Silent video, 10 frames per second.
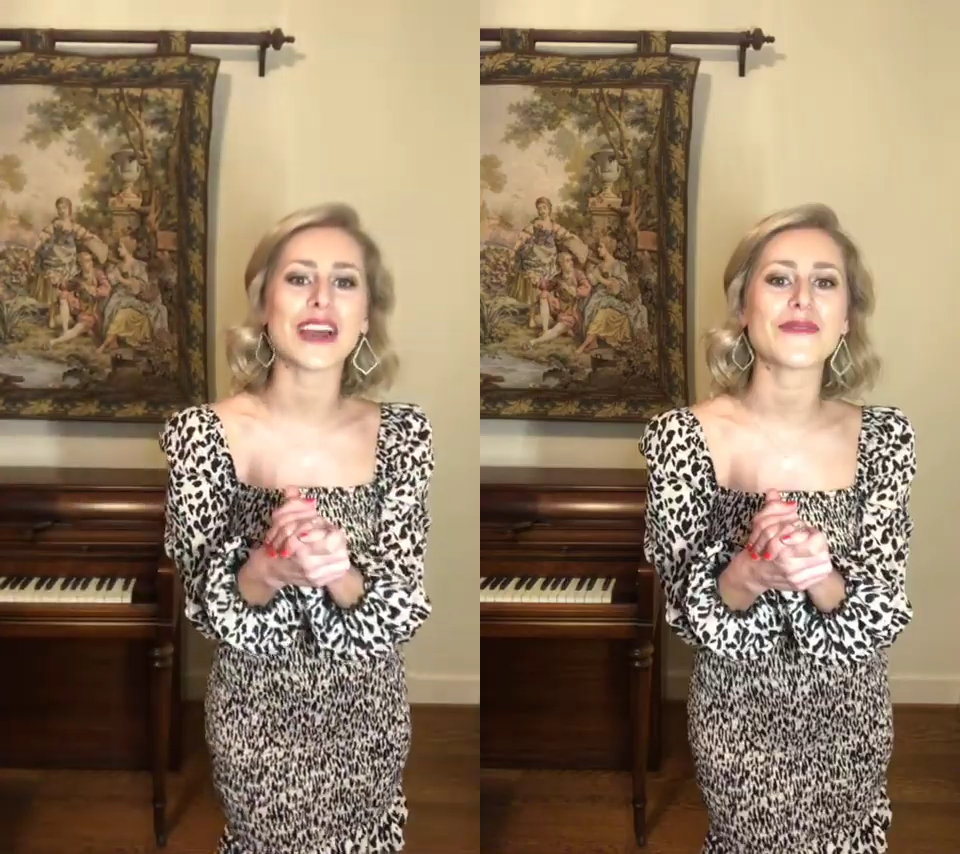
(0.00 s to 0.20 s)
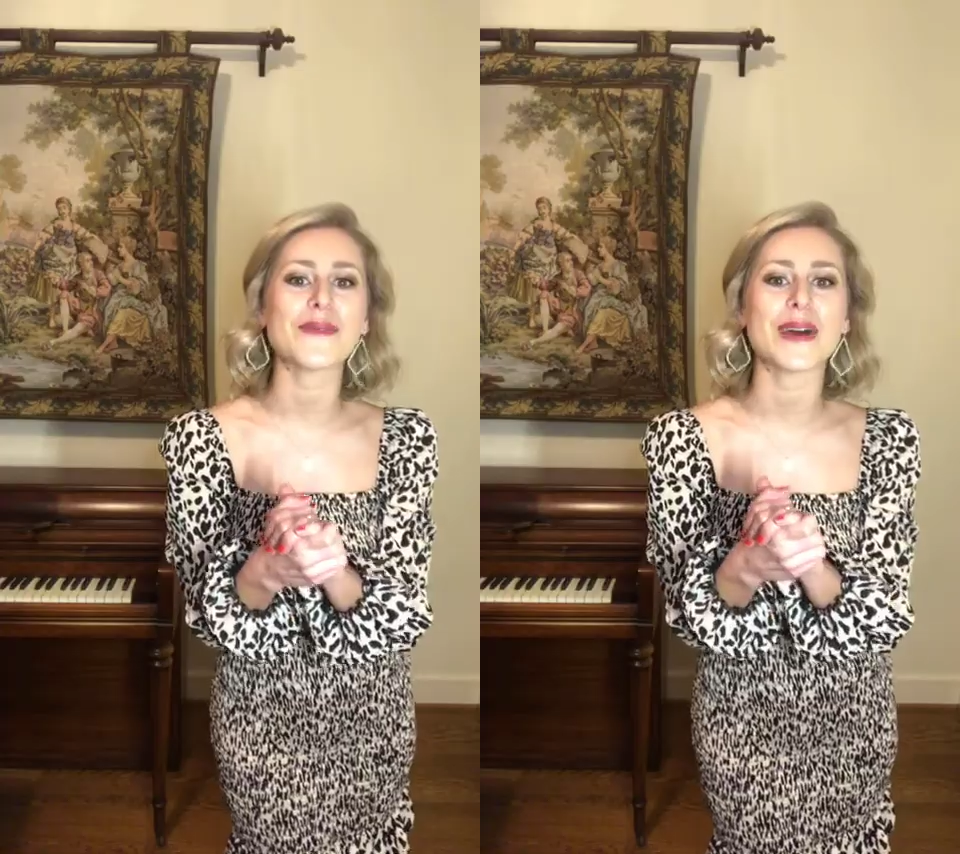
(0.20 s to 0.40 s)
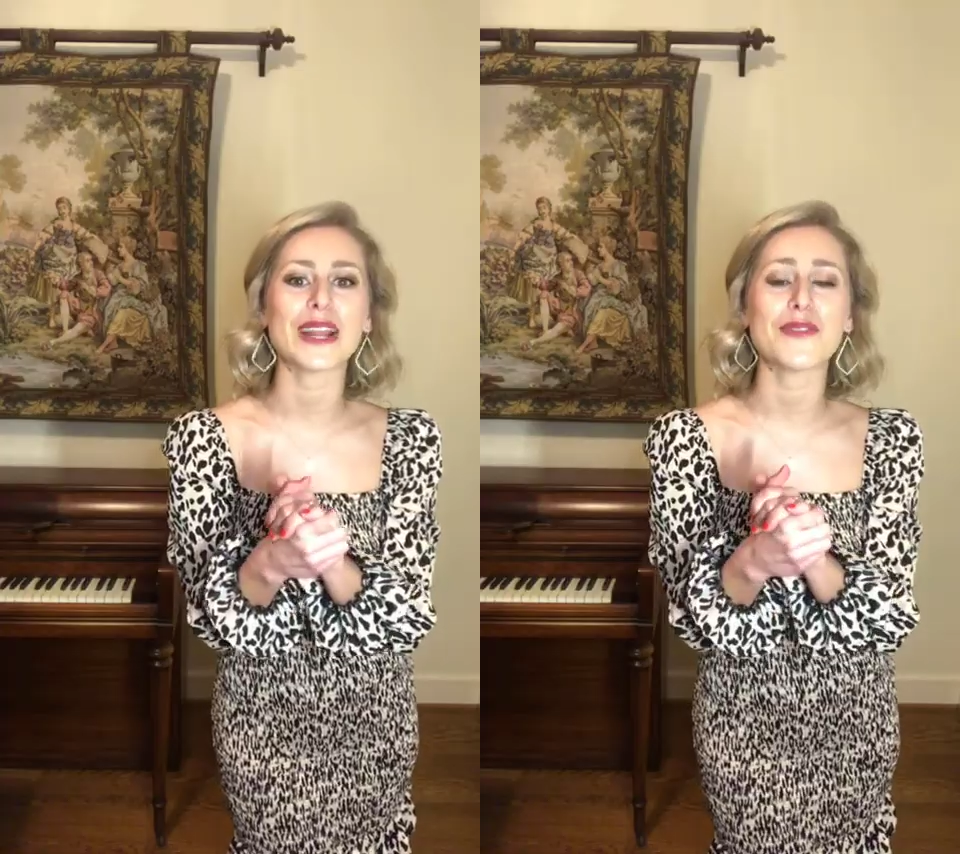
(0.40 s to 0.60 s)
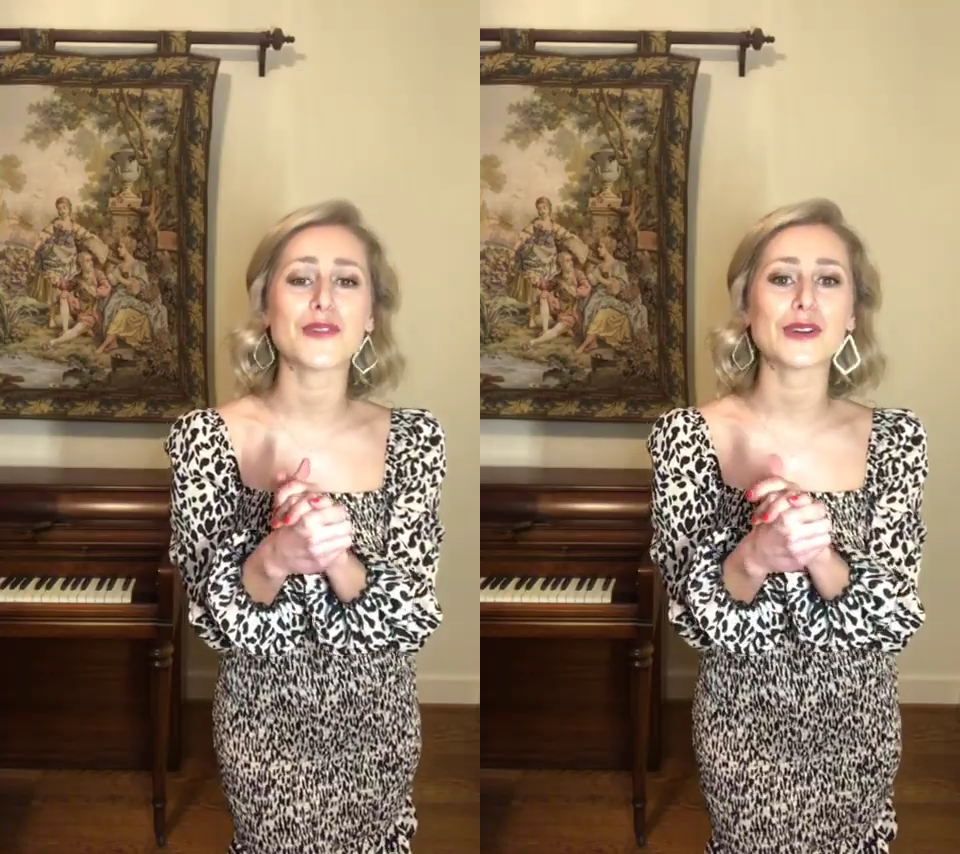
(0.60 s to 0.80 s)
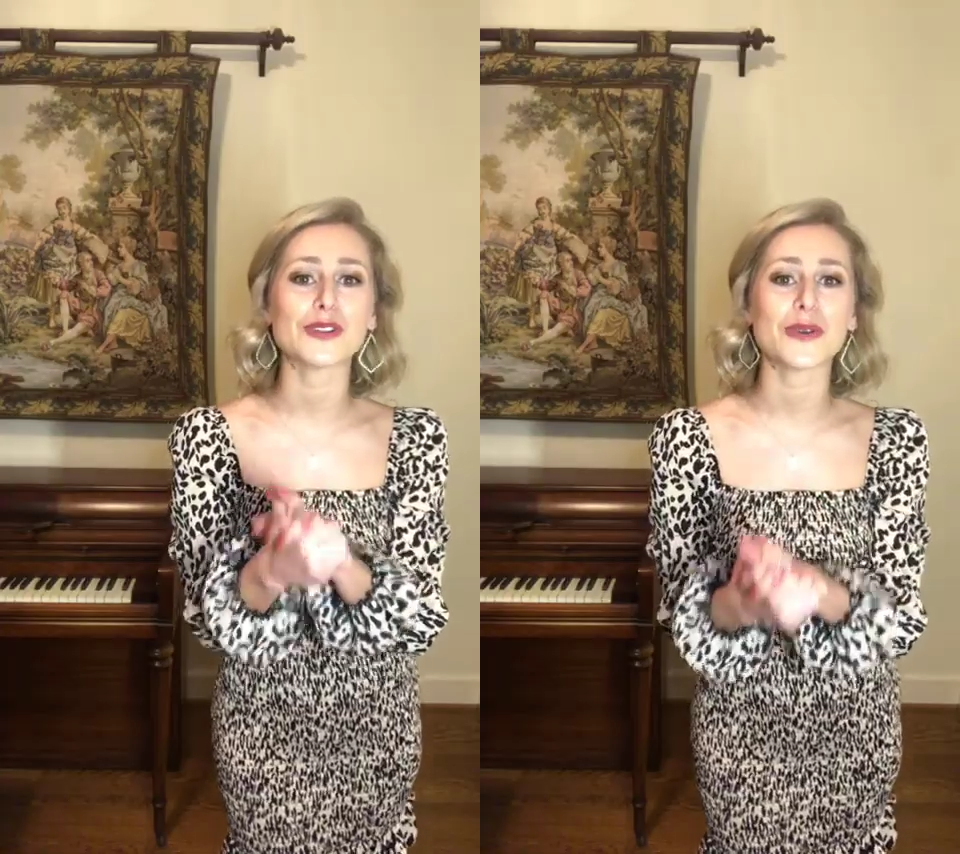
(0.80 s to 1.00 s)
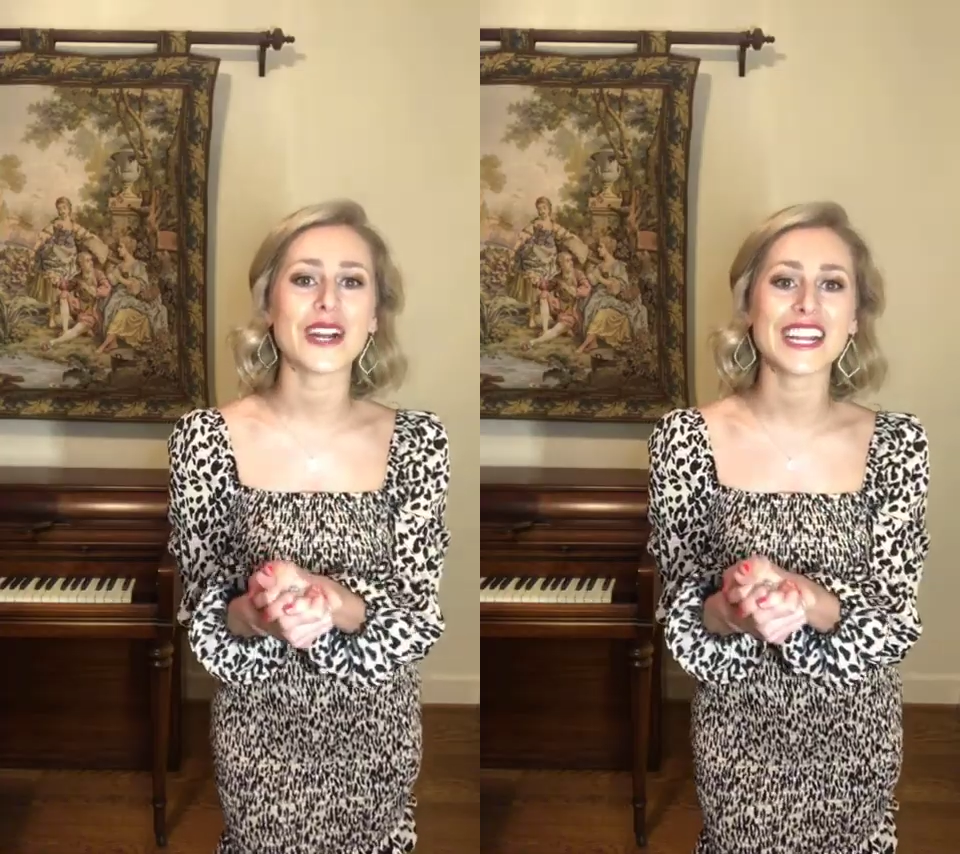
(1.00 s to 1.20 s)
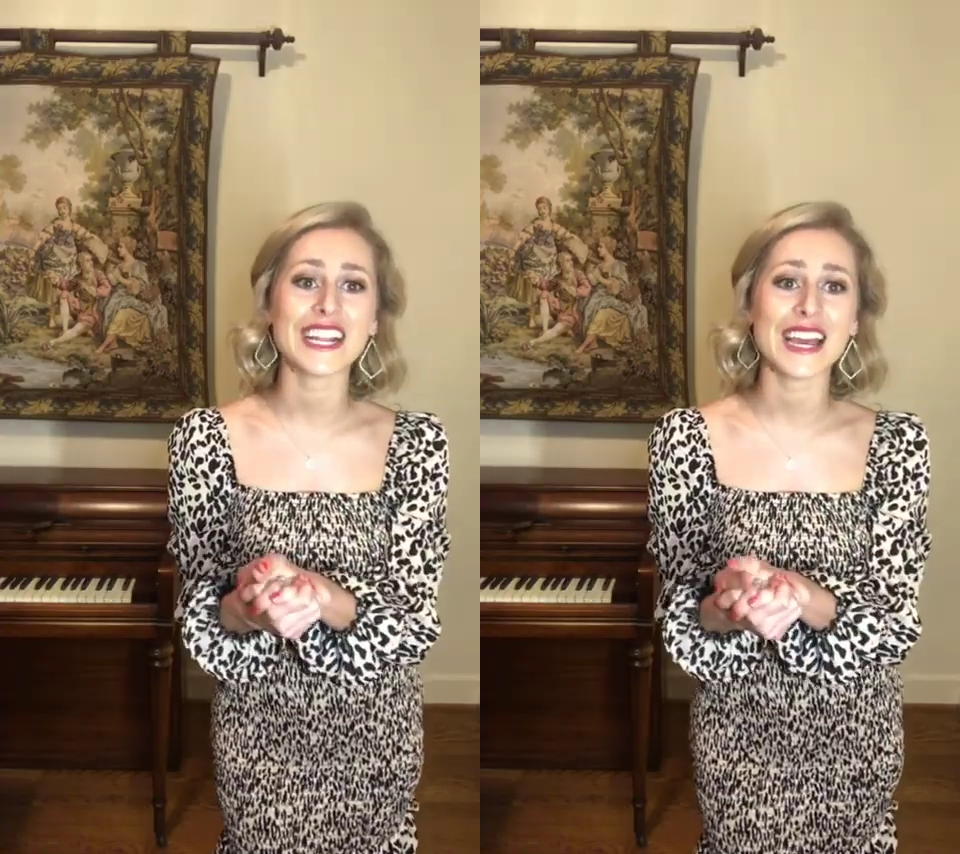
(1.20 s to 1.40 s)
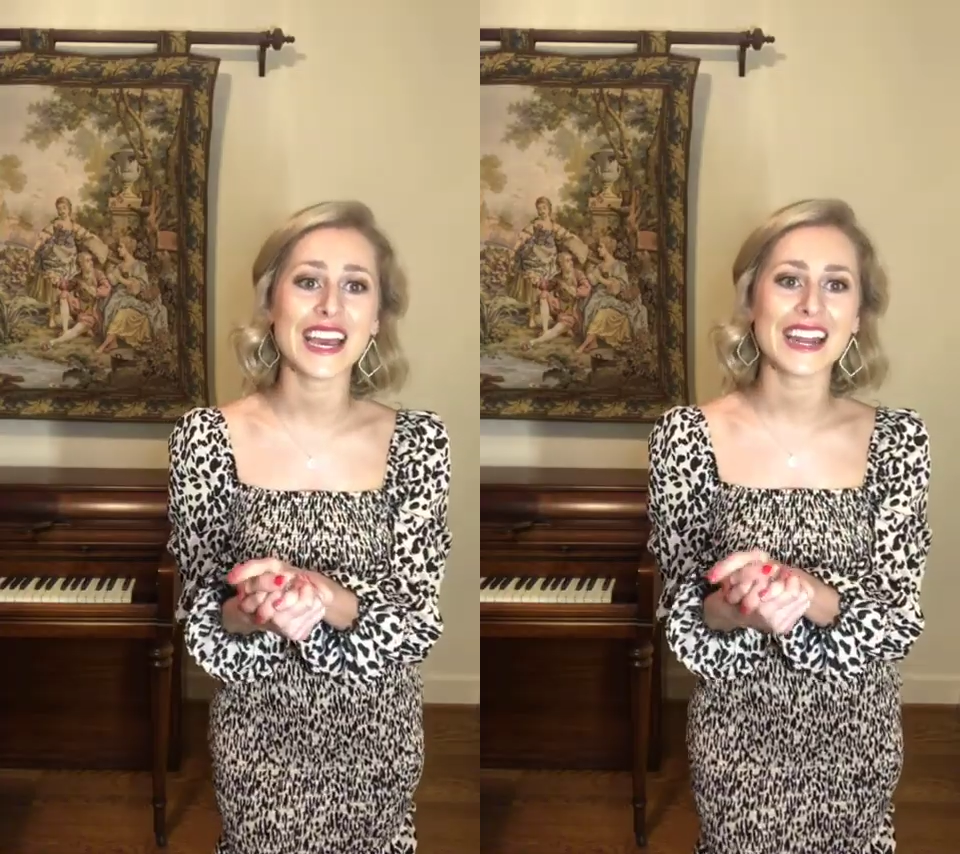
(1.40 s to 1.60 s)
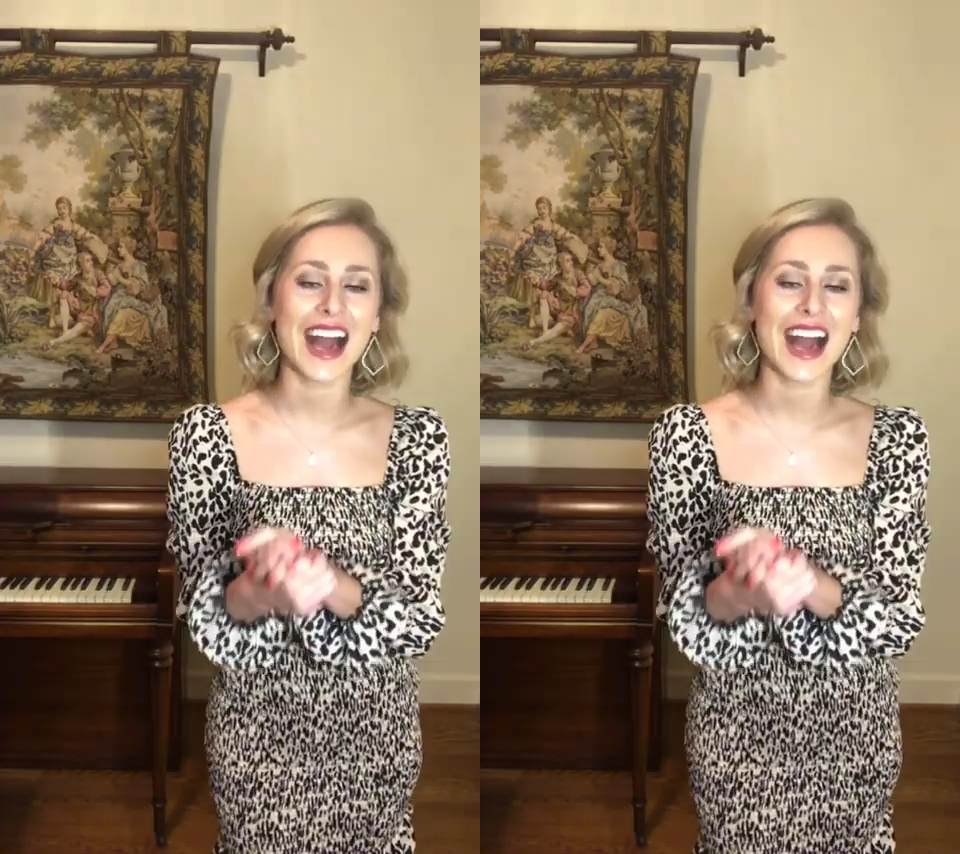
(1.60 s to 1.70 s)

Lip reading: everybody, for joining in.